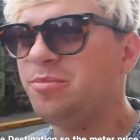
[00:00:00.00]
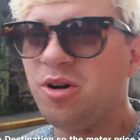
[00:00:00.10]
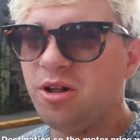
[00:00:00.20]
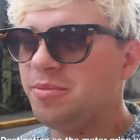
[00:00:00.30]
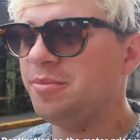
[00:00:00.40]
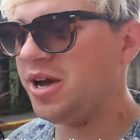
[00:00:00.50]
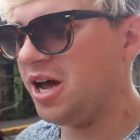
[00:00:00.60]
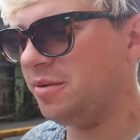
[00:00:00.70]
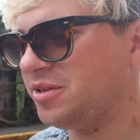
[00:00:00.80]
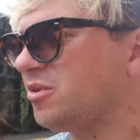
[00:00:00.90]
You pull up your
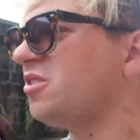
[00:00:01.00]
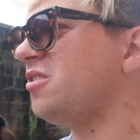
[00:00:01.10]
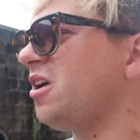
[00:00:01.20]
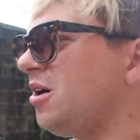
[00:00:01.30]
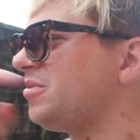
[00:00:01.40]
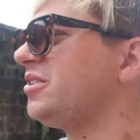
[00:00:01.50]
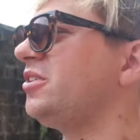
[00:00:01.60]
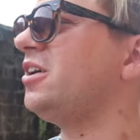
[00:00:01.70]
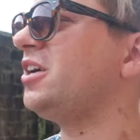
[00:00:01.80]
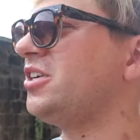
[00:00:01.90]
maps and we're going the opposite
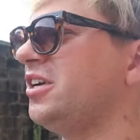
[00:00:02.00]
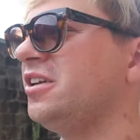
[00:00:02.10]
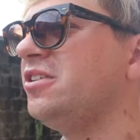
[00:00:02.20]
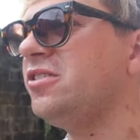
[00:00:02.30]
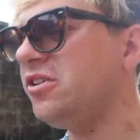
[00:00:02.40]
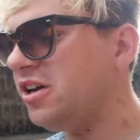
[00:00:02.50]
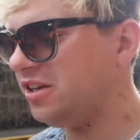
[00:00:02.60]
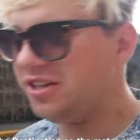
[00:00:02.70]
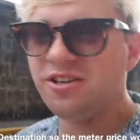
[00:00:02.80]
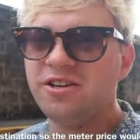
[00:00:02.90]
direction. You
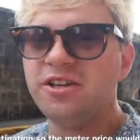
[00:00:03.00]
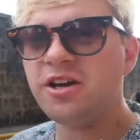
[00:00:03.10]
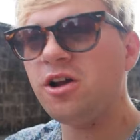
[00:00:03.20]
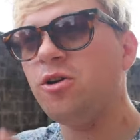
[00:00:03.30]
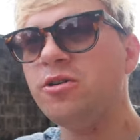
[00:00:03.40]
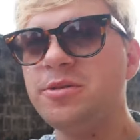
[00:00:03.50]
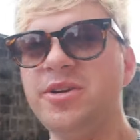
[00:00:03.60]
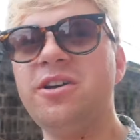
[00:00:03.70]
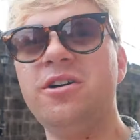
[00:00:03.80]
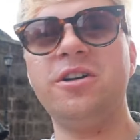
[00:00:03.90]
gotta always
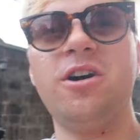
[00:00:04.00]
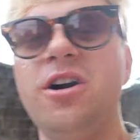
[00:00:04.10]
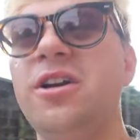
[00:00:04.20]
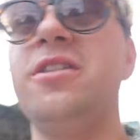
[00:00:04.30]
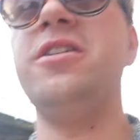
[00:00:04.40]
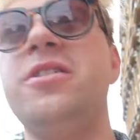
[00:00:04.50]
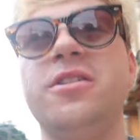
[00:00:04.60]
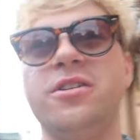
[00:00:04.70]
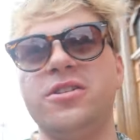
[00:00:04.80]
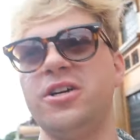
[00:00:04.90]
be on guard
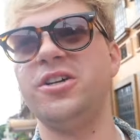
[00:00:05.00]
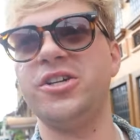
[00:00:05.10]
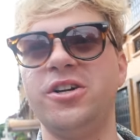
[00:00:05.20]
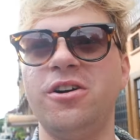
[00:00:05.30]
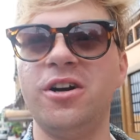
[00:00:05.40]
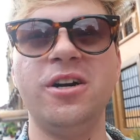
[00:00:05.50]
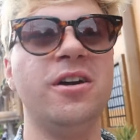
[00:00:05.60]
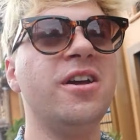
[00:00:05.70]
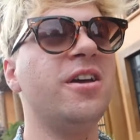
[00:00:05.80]
in this country, all right?